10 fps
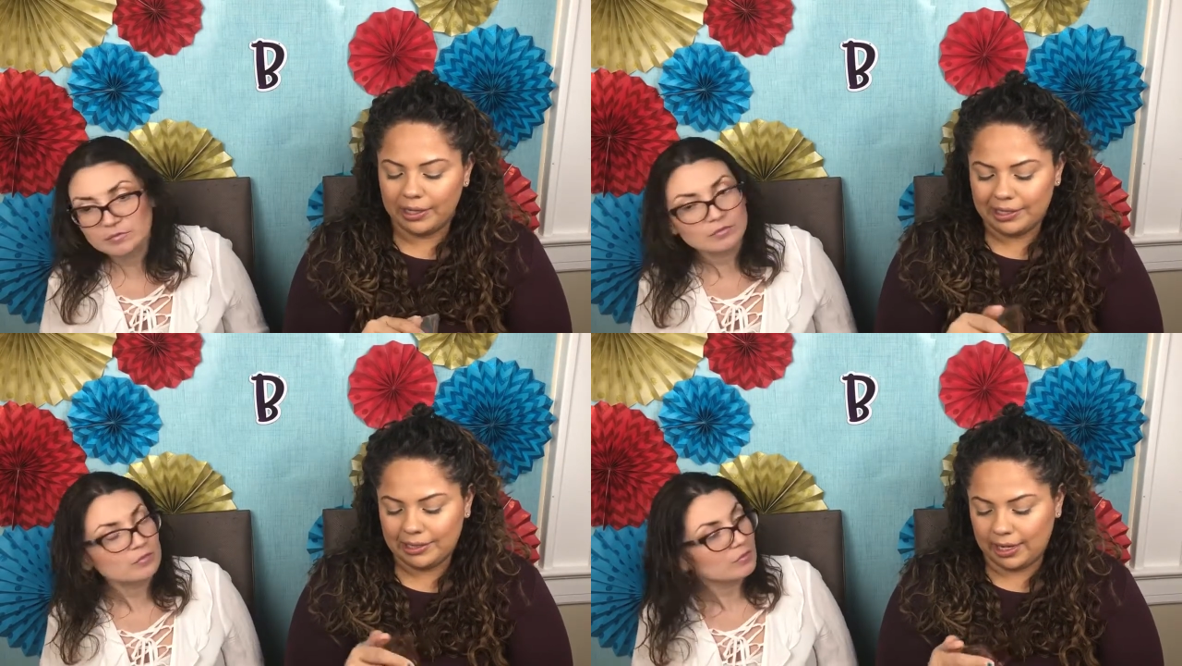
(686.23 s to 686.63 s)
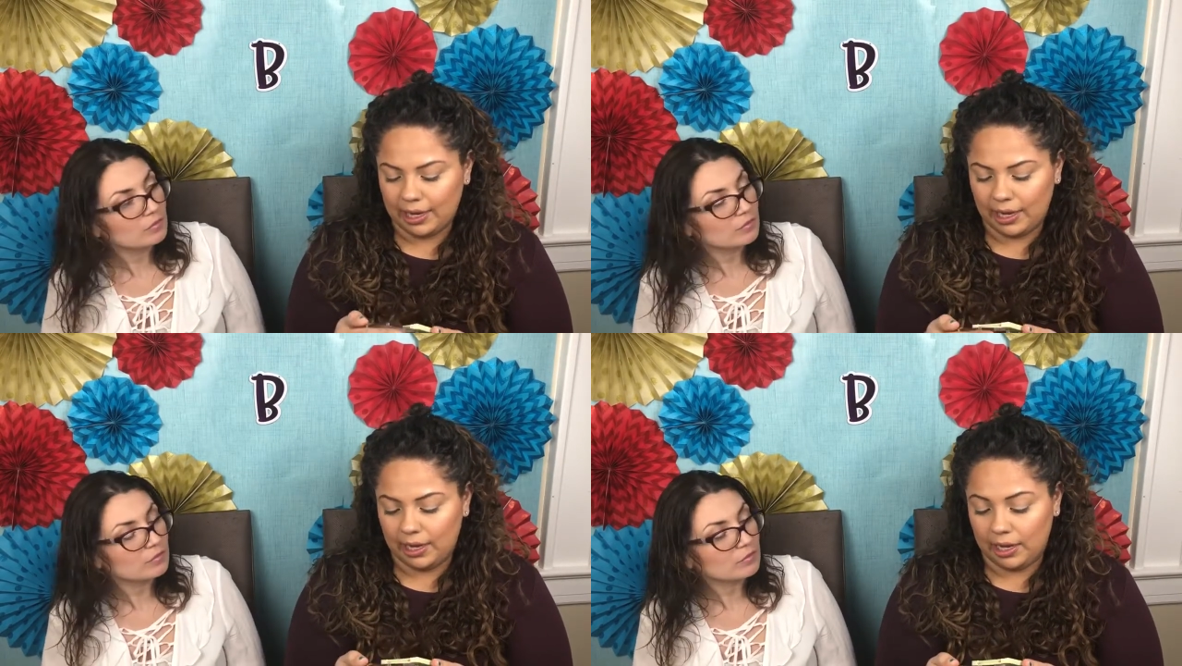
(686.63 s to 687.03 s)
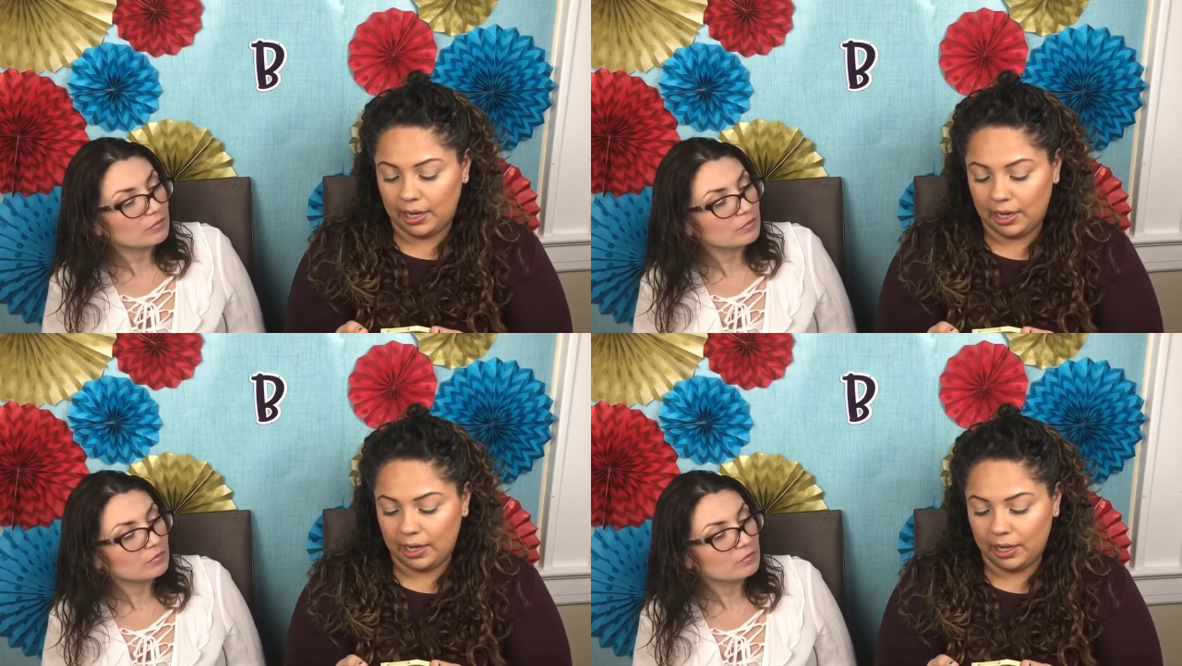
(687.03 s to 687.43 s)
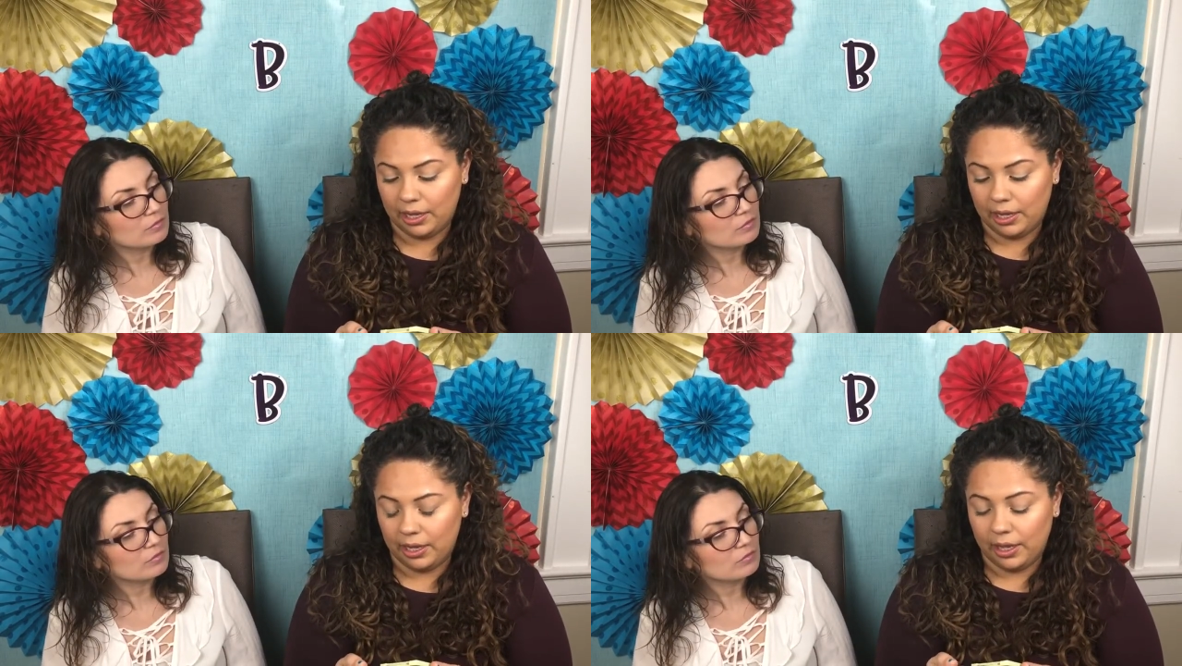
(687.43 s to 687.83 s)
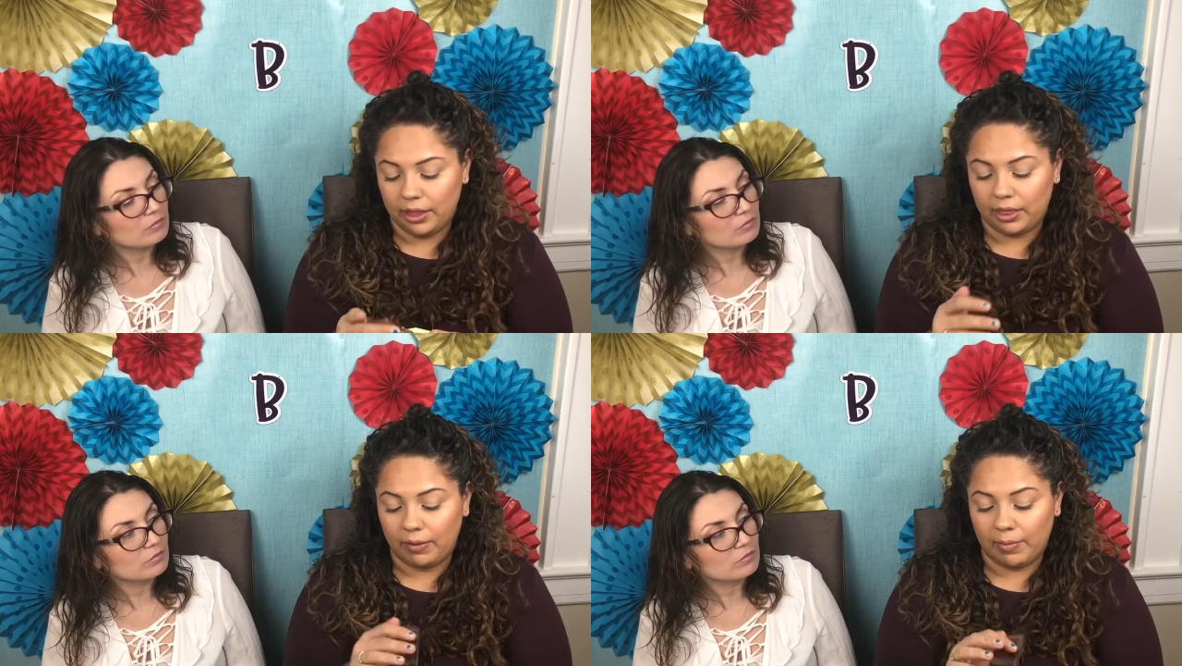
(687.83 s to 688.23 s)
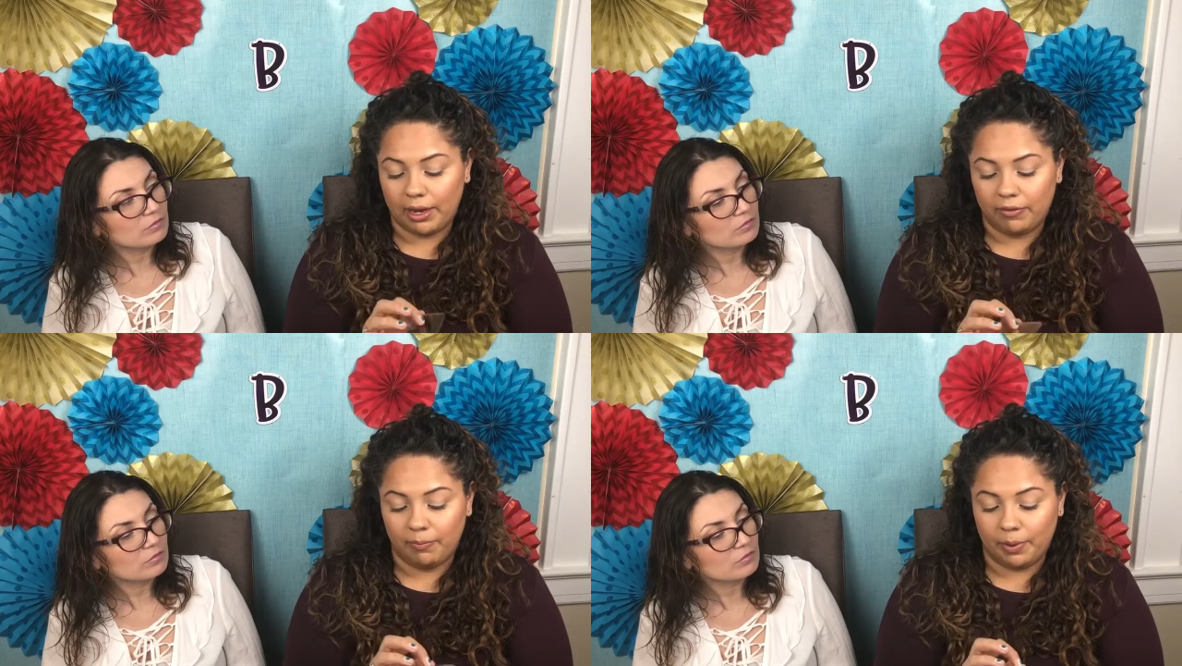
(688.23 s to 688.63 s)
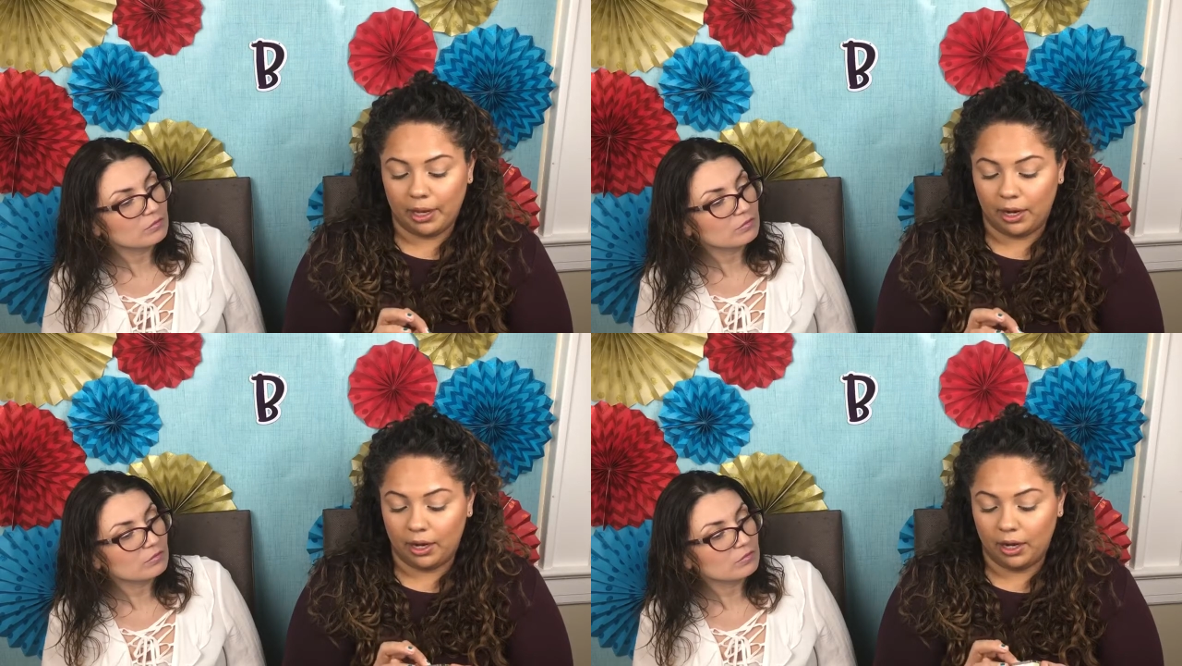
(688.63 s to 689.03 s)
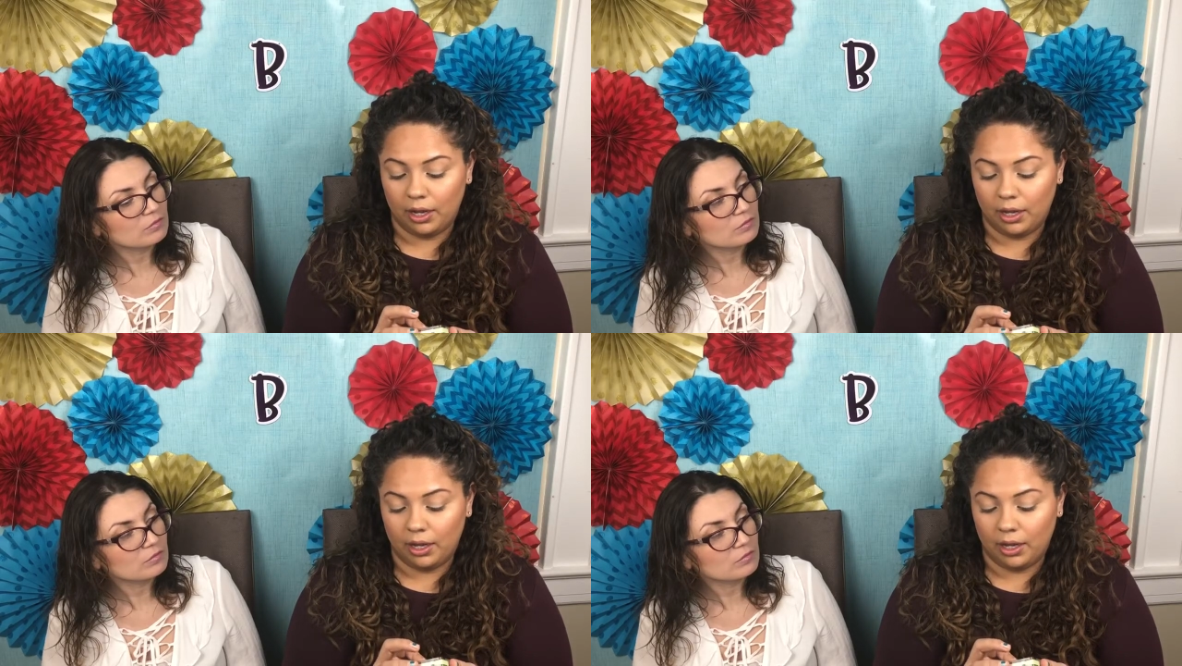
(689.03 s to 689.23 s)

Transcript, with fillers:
Speaker 1: to say they might have been